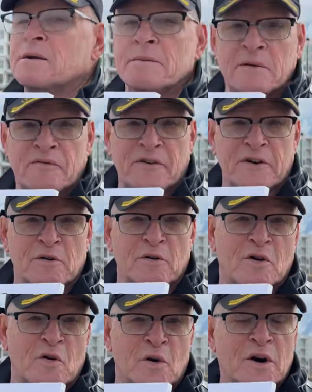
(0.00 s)
them to federal
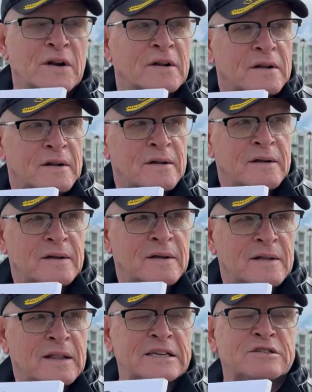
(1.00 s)
court.
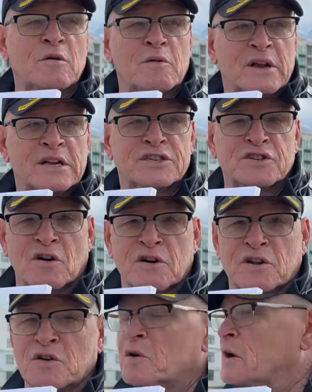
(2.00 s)
That's what we're going to start
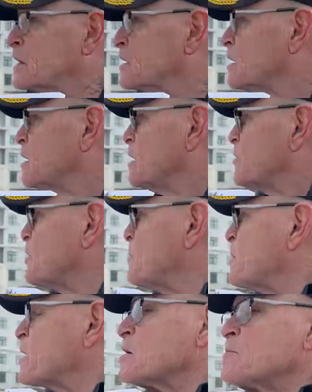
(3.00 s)
doing. They
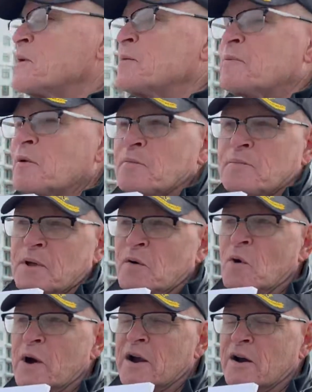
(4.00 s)
better
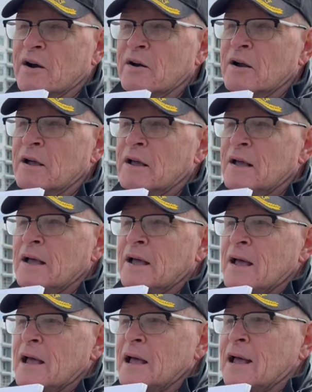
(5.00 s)
beware
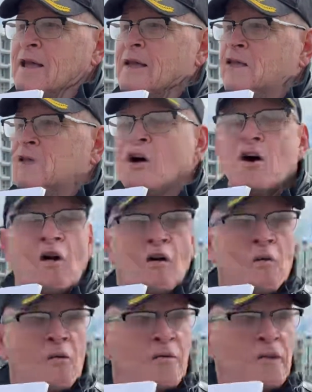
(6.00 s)
and
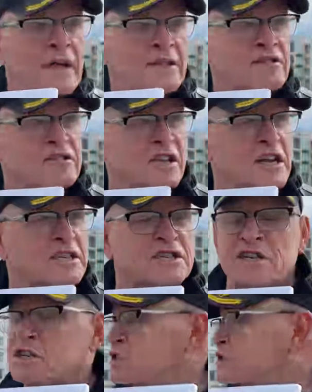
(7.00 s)
know that
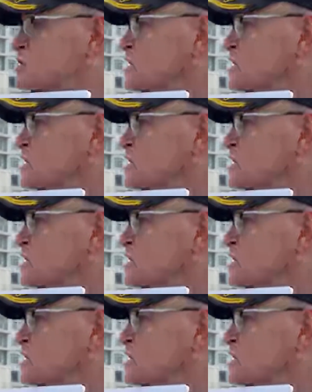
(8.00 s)
citizens